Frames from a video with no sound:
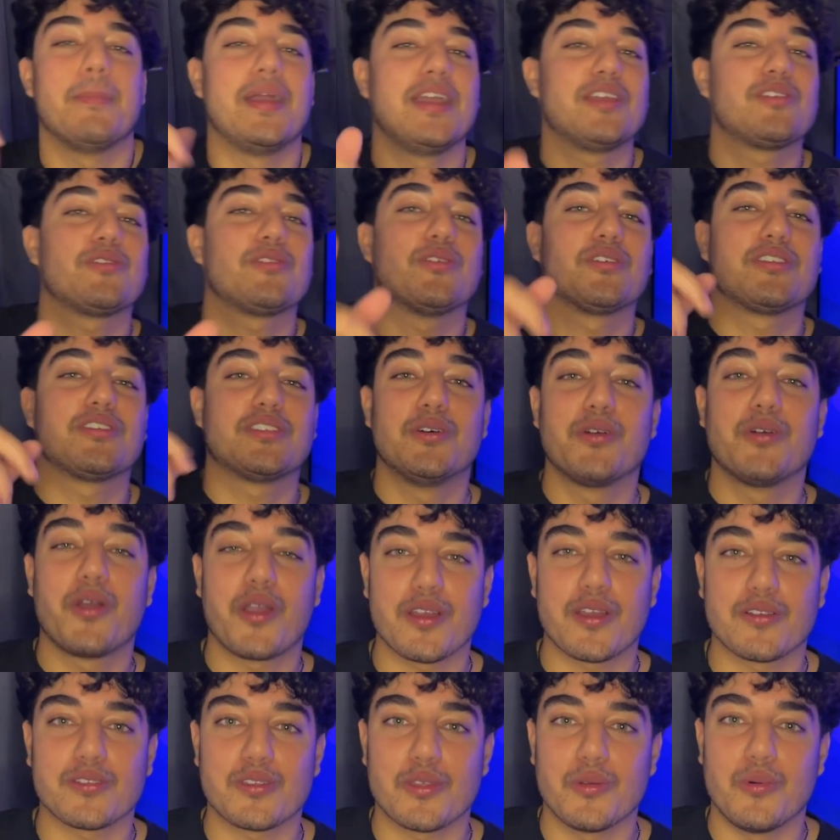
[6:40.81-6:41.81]
Make sure you're still
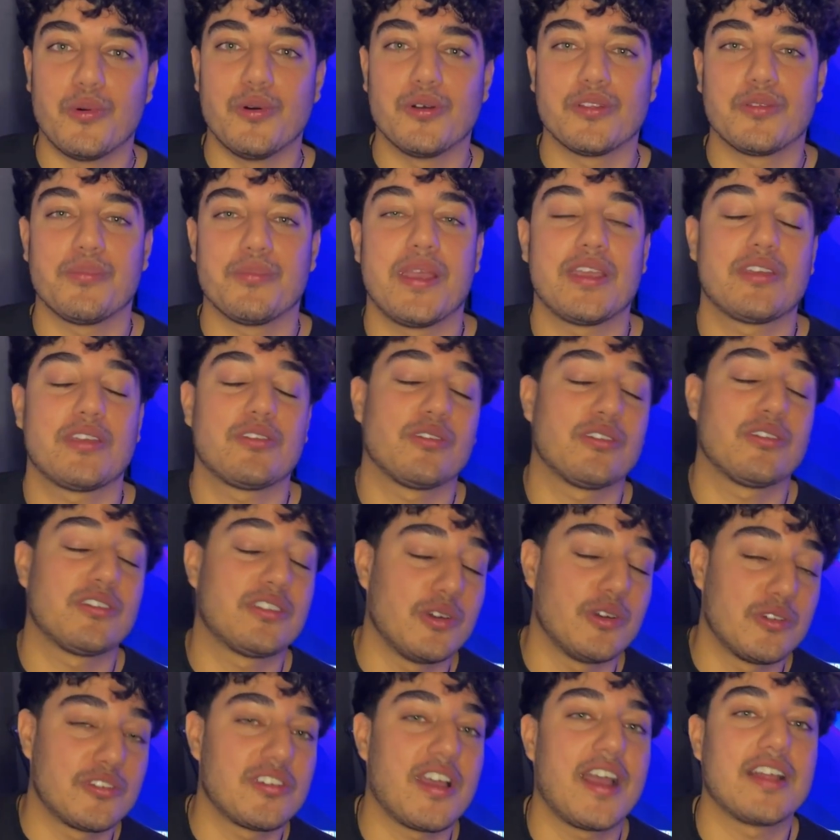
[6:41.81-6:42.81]
going into the wards, make sure you're
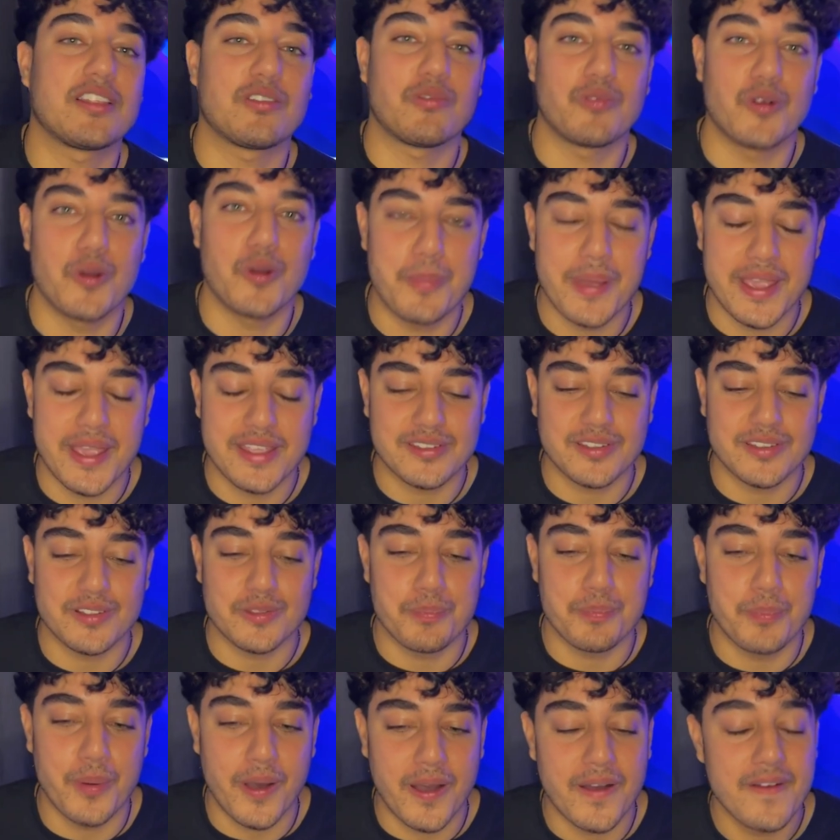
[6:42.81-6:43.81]
still chatting to real
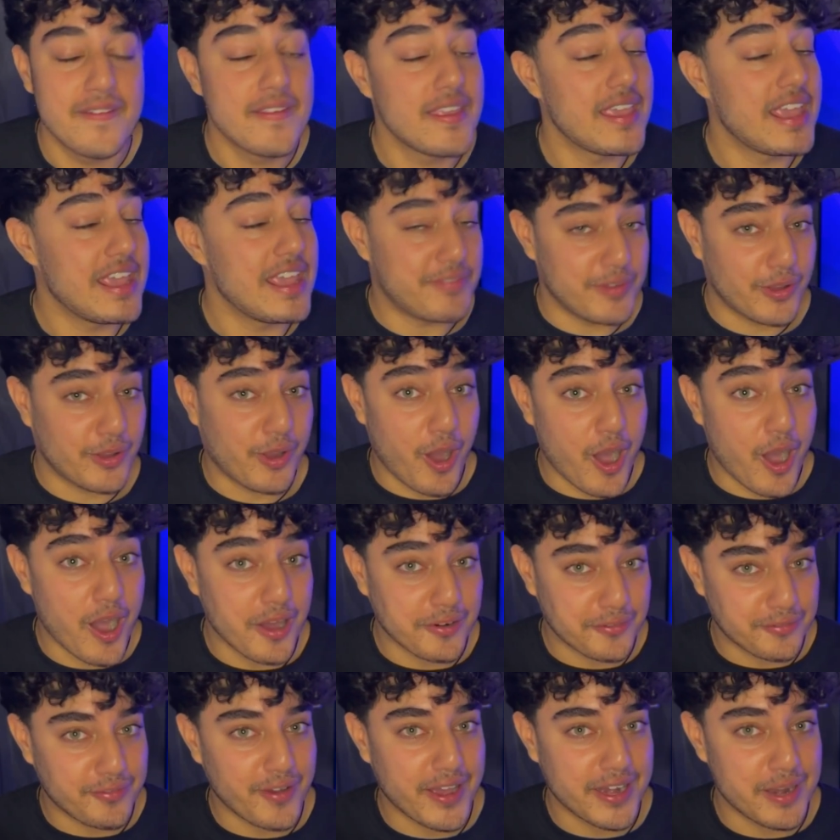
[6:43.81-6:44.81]
patients, but if you
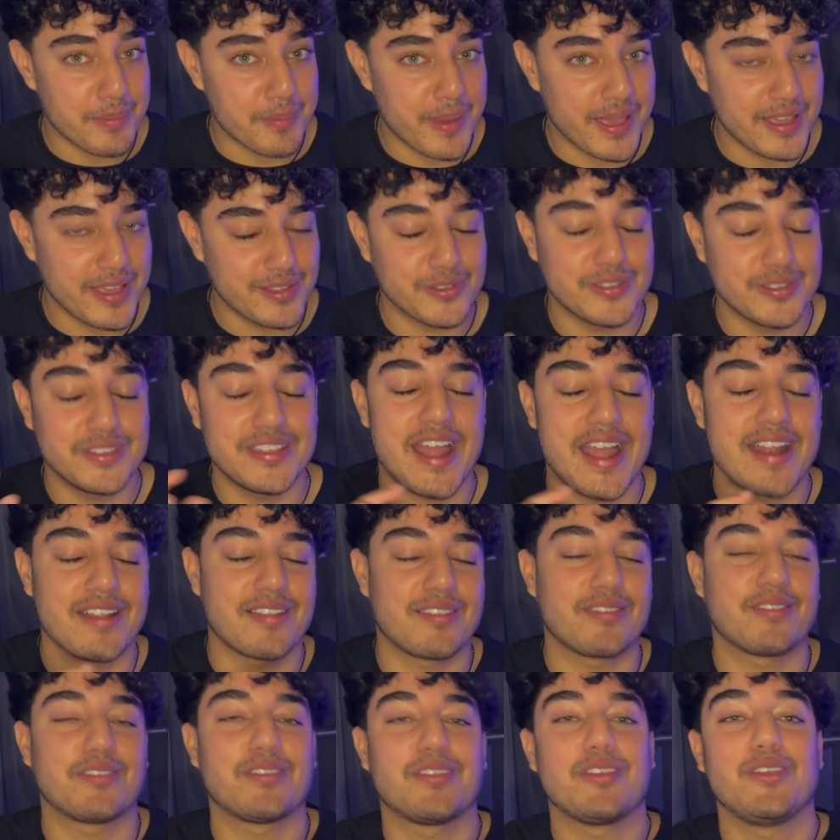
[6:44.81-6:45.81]
can't find a patient, then
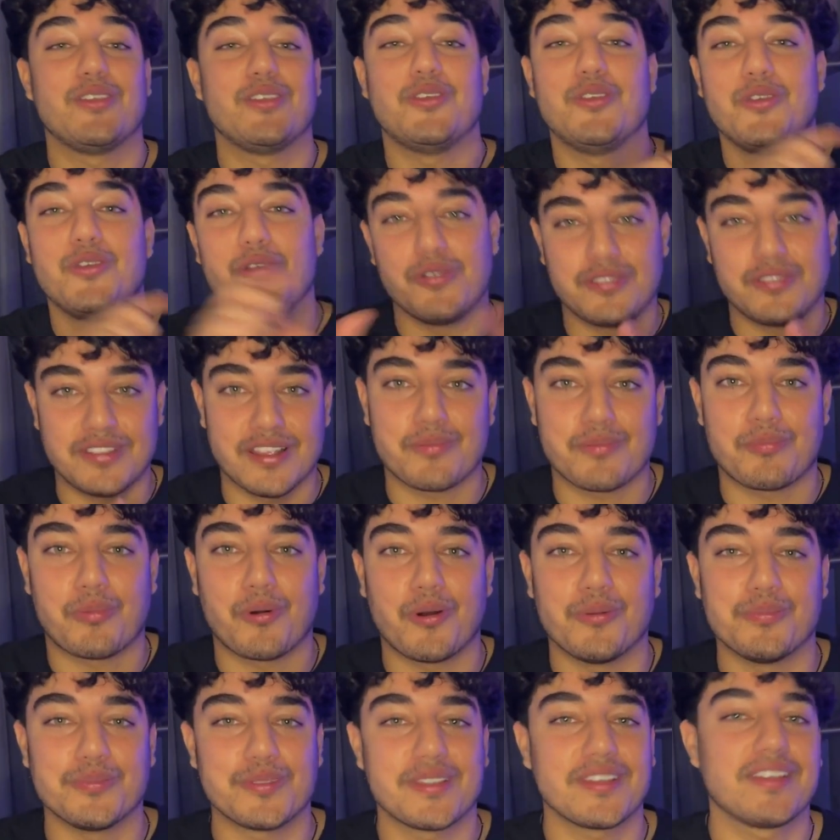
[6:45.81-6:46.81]
use this
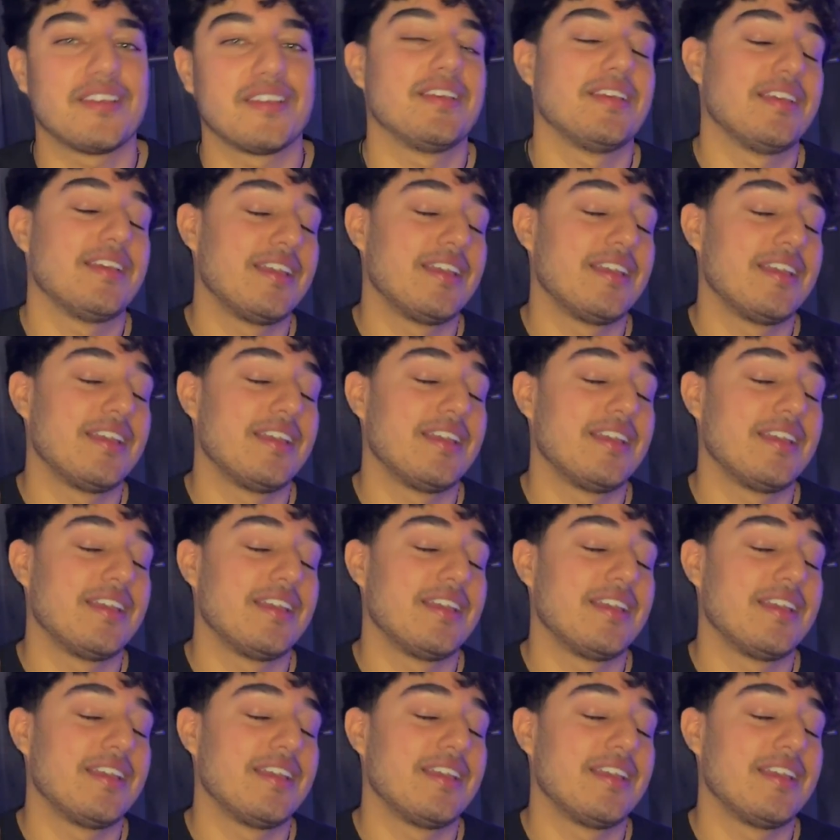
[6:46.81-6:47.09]
prompt.